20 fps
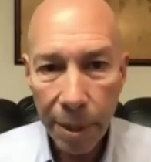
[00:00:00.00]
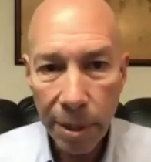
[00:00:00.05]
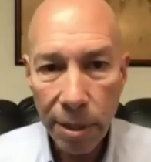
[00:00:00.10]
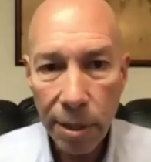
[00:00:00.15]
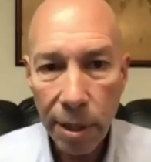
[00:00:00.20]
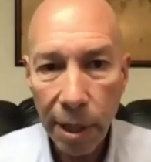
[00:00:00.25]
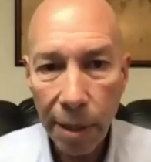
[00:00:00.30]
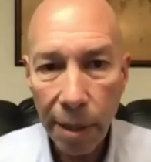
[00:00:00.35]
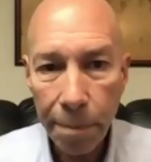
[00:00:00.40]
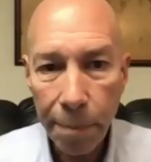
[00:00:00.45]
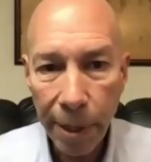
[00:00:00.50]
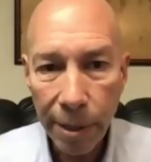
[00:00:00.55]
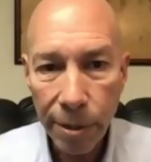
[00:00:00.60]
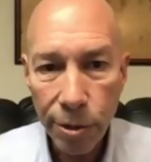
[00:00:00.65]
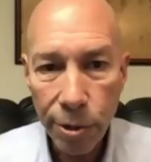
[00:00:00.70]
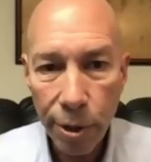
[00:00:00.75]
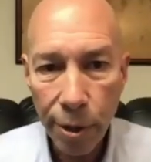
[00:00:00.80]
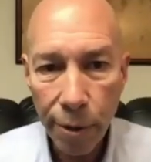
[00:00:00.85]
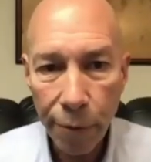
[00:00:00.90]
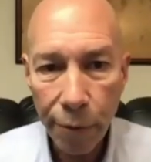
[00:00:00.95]
lead paint
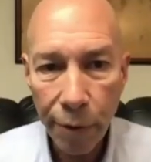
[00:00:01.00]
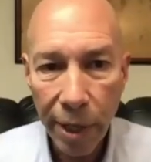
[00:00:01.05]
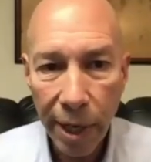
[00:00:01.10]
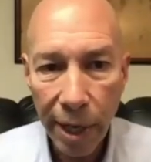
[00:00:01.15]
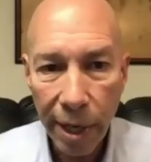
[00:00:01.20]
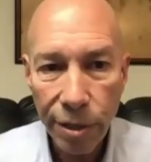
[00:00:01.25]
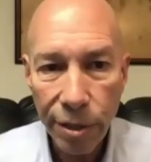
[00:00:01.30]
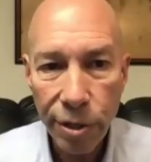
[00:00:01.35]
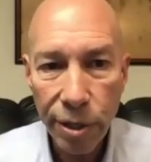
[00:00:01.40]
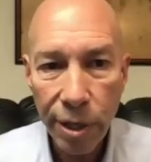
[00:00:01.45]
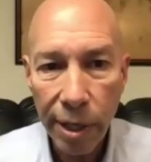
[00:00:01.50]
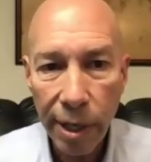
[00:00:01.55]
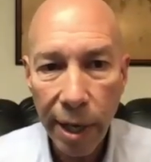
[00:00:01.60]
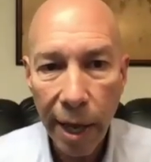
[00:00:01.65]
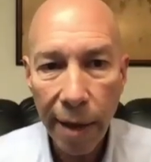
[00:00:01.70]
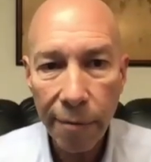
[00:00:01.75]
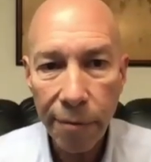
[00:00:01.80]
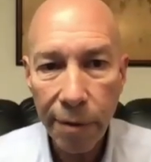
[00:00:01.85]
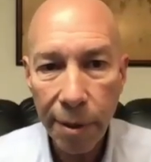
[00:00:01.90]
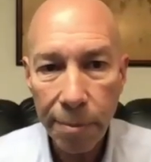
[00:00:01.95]
certification, and
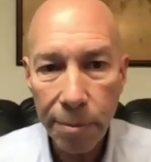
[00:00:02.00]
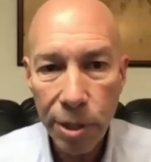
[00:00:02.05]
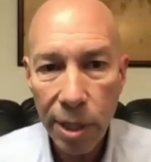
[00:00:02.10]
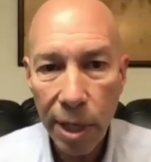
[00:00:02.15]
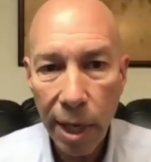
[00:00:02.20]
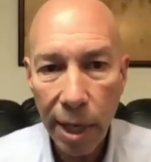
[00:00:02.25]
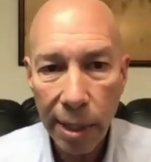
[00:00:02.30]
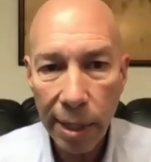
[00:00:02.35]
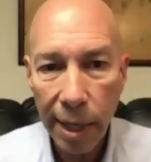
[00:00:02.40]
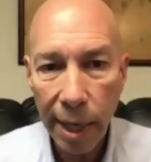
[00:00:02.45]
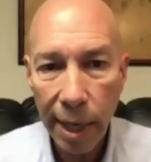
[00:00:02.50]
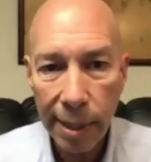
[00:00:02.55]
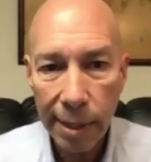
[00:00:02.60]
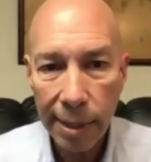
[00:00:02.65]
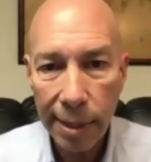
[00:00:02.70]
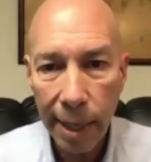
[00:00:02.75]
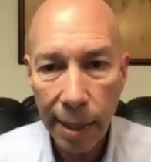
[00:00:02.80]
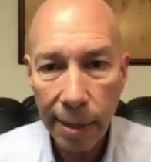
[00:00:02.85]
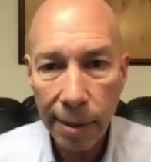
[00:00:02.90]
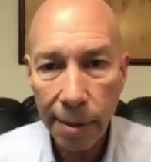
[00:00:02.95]
have them sign that
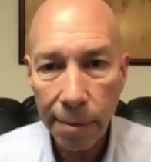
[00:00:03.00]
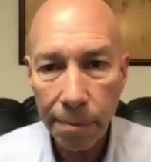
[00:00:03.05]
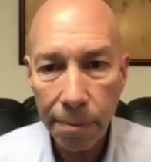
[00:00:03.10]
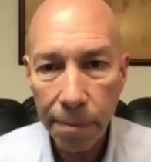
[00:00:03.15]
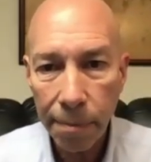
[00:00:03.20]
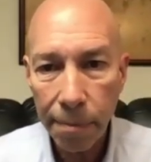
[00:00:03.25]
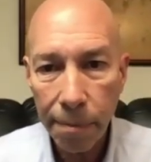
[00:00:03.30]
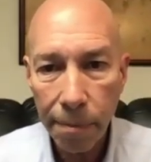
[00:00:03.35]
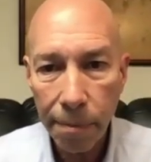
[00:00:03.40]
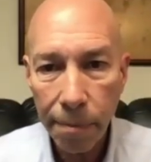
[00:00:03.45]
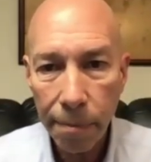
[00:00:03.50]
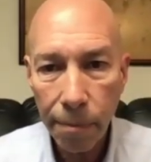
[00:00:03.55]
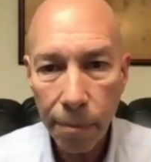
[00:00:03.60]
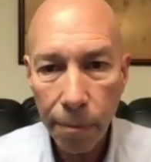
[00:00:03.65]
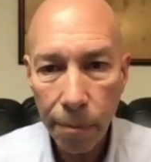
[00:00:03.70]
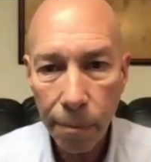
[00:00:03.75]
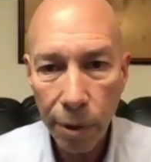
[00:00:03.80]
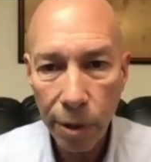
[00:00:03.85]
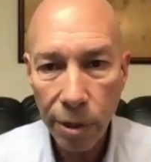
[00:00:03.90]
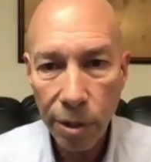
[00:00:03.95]
addendum,
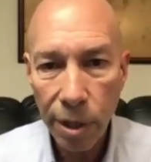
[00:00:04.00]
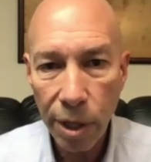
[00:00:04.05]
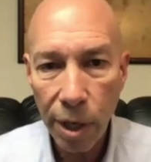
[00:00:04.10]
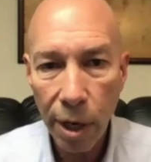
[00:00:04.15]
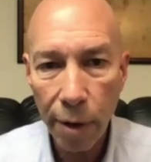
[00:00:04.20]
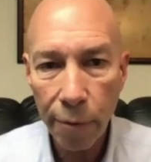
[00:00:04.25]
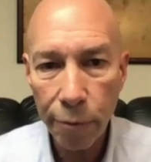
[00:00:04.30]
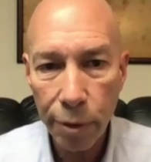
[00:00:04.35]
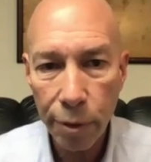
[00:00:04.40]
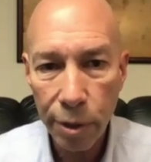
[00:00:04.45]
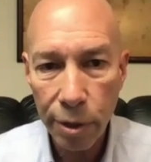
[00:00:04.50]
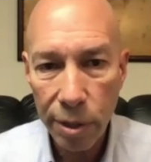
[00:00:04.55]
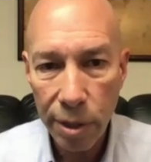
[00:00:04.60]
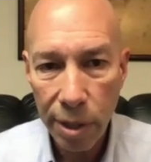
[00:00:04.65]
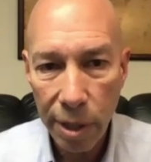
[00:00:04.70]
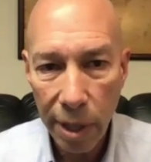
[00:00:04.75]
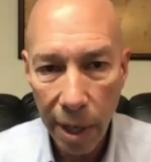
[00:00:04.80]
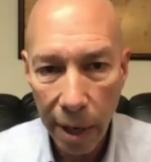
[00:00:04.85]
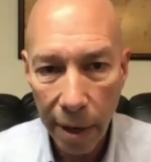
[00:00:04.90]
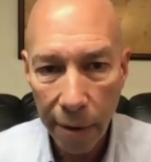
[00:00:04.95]
which covers
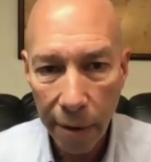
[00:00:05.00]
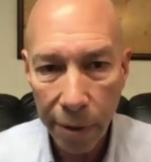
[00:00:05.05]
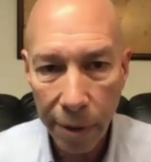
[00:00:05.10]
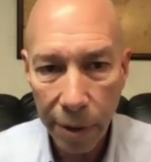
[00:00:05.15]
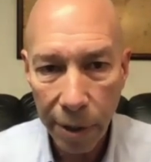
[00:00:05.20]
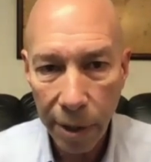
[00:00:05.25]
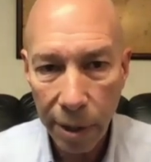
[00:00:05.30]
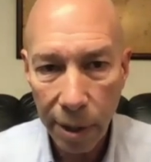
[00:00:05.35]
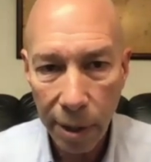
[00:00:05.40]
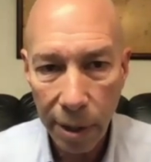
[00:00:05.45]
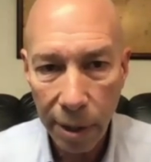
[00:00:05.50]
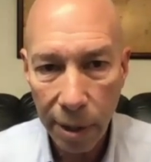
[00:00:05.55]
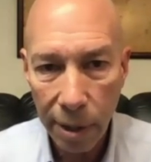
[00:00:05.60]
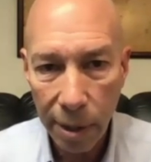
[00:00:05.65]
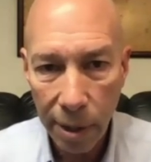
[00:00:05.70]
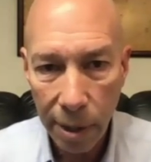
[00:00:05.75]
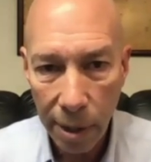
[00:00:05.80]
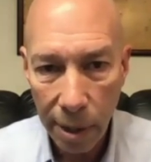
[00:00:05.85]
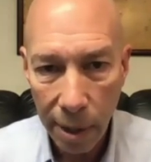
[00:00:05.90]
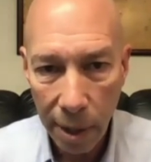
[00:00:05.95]
everything that
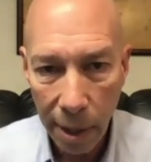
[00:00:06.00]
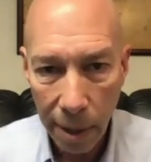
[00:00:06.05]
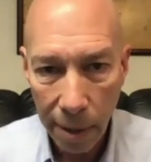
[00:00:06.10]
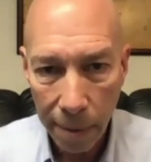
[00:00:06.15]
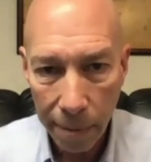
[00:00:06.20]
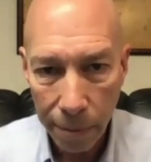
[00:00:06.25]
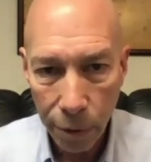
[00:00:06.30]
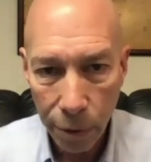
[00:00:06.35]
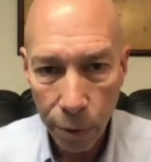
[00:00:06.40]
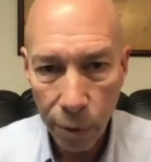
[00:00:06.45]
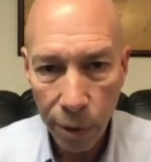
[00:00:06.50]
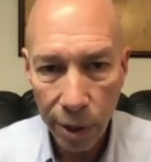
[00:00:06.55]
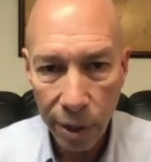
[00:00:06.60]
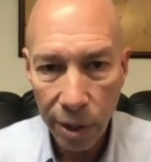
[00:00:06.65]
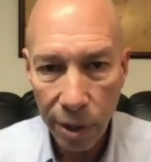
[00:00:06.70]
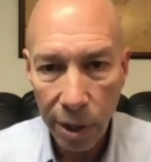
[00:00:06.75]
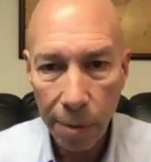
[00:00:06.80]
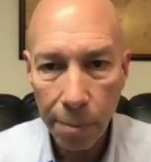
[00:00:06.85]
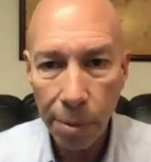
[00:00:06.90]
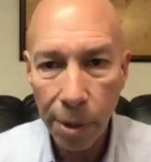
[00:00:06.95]
you need to
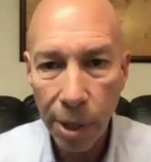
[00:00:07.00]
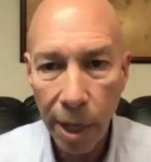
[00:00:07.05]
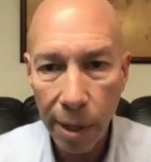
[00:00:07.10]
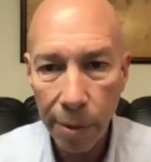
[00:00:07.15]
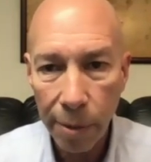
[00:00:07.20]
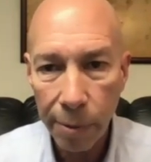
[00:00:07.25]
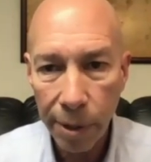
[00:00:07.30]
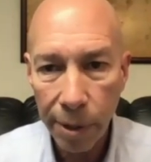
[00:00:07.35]
comply with.